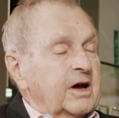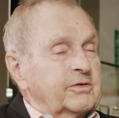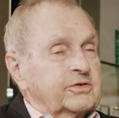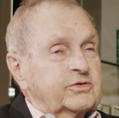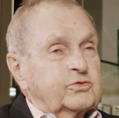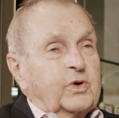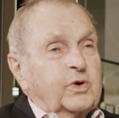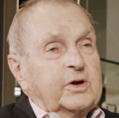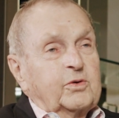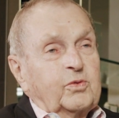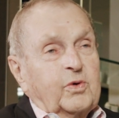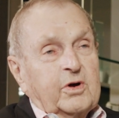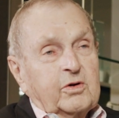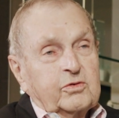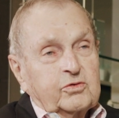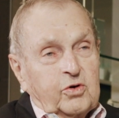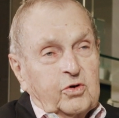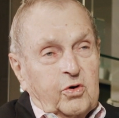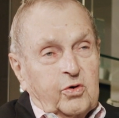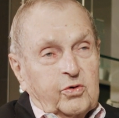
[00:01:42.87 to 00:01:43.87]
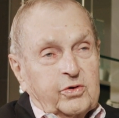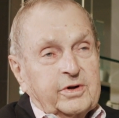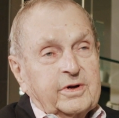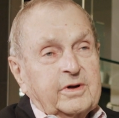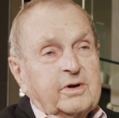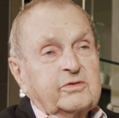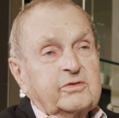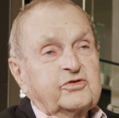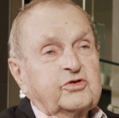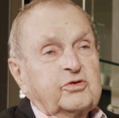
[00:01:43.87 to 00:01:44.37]
was quite well known, and
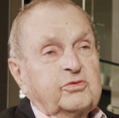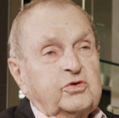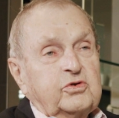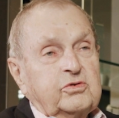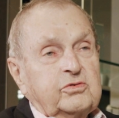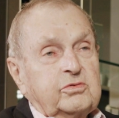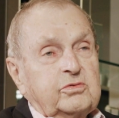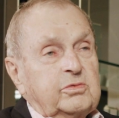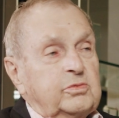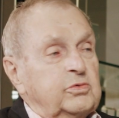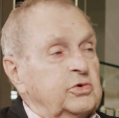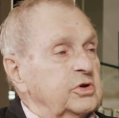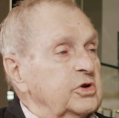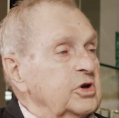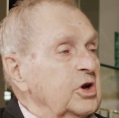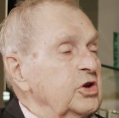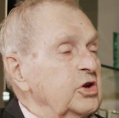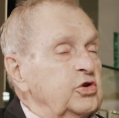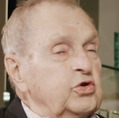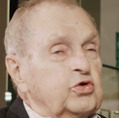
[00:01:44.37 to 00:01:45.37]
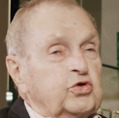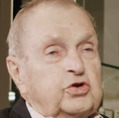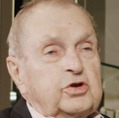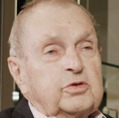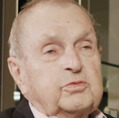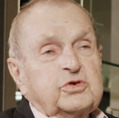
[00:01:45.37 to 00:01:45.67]
I was a union